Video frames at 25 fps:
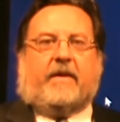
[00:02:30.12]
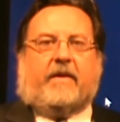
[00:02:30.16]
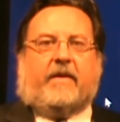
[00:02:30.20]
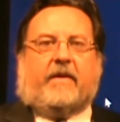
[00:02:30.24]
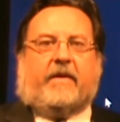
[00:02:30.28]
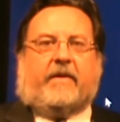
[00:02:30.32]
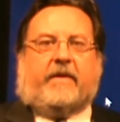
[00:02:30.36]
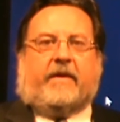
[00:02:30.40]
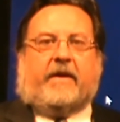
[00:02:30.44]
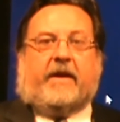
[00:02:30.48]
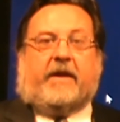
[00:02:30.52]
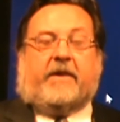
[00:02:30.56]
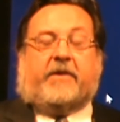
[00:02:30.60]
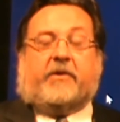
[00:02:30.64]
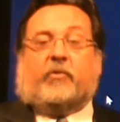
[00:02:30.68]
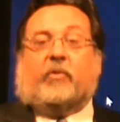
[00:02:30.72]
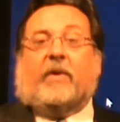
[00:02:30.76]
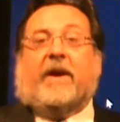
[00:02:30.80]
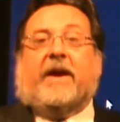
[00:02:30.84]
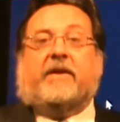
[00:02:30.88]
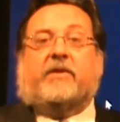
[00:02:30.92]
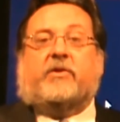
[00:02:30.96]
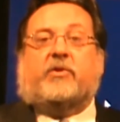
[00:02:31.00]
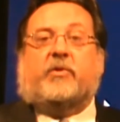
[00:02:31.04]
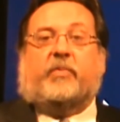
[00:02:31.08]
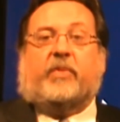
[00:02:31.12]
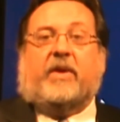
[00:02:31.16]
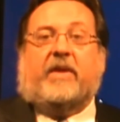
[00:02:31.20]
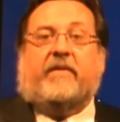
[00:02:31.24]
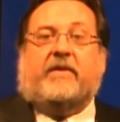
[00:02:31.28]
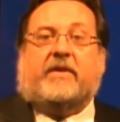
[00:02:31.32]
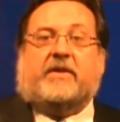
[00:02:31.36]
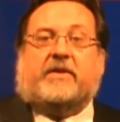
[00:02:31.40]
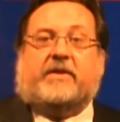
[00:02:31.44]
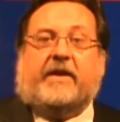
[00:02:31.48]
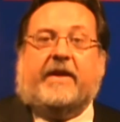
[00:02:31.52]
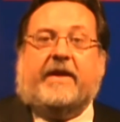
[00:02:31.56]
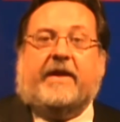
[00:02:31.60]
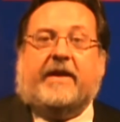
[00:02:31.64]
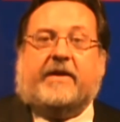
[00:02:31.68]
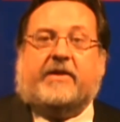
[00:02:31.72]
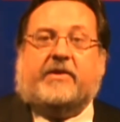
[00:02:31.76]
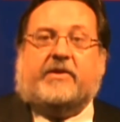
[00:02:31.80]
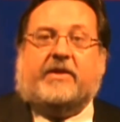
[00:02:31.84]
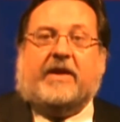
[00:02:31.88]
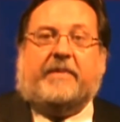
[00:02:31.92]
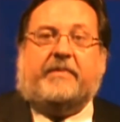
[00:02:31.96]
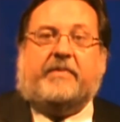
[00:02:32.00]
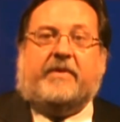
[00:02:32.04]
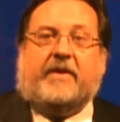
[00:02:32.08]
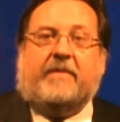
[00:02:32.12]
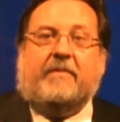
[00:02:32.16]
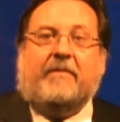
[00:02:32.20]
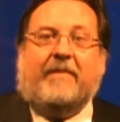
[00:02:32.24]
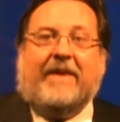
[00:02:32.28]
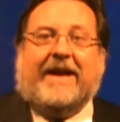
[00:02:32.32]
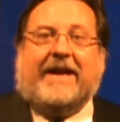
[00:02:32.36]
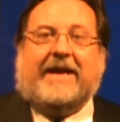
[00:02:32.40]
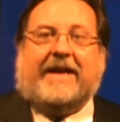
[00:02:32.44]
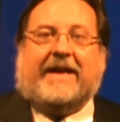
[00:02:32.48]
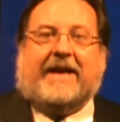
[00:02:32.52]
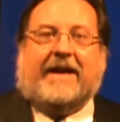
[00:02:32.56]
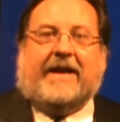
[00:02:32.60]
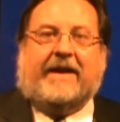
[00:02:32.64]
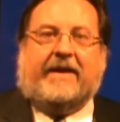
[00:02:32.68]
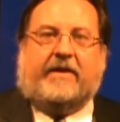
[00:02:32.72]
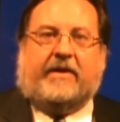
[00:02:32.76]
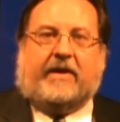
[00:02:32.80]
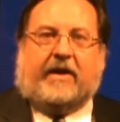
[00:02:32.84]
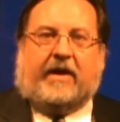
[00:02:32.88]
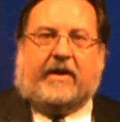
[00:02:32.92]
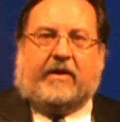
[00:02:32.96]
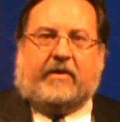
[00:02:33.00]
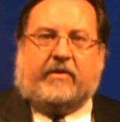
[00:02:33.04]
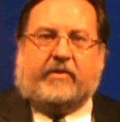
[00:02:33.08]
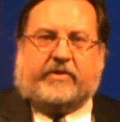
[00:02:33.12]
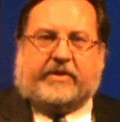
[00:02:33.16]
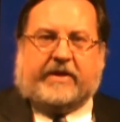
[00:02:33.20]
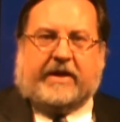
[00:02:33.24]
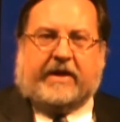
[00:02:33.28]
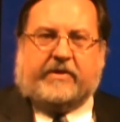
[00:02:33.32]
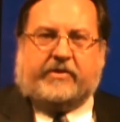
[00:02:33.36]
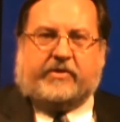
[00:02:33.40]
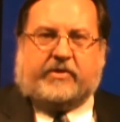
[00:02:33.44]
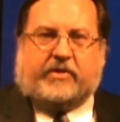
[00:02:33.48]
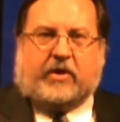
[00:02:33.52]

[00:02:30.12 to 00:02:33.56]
the threat to previously accepted Medicaid dollars as